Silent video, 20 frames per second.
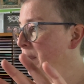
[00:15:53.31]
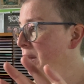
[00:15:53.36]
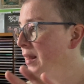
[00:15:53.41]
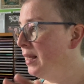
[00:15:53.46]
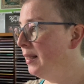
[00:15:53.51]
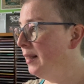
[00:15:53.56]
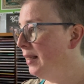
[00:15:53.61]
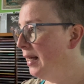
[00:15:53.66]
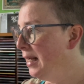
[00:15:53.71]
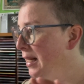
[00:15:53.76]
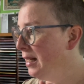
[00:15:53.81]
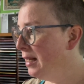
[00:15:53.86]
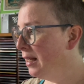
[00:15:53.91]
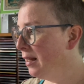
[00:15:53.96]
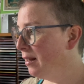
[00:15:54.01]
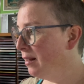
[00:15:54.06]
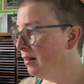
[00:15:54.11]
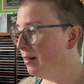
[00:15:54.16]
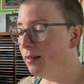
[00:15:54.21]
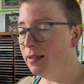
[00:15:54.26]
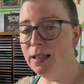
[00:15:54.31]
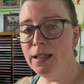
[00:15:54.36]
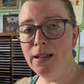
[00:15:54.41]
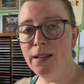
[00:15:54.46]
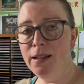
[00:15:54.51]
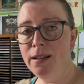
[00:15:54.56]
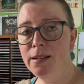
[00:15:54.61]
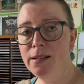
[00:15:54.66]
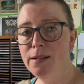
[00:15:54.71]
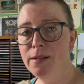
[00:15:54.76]
the lining,
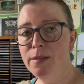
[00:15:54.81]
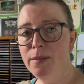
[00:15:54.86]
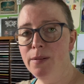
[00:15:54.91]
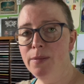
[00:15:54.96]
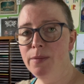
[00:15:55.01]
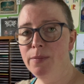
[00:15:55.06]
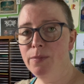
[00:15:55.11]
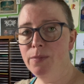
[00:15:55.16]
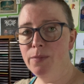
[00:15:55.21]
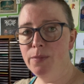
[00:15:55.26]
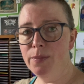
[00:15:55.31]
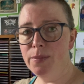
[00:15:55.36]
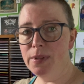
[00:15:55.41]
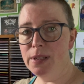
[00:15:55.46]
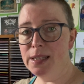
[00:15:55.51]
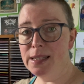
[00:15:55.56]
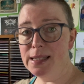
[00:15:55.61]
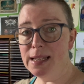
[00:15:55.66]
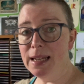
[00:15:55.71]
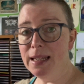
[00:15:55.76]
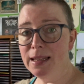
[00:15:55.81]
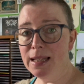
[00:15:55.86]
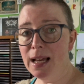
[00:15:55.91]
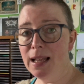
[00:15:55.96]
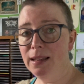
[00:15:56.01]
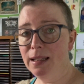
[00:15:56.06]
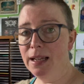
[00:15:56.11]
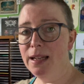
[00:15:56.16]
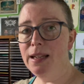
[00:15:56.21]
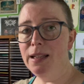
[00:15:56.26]
they designed
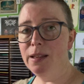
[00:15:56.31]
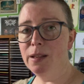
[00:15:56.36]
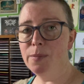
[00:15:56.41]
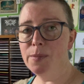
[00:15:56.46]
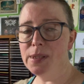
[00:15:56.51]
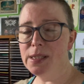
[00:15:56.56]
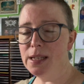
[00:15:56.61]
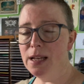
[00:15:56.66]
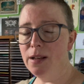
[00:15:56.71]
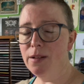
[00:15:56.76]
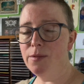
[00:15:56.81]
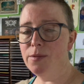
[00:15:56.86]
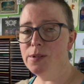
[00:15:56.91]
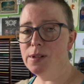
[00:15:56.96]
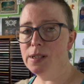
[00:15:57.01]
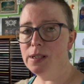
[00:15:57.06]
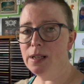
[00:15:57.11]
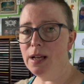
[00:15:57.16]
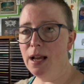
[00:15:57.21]
that lining themselves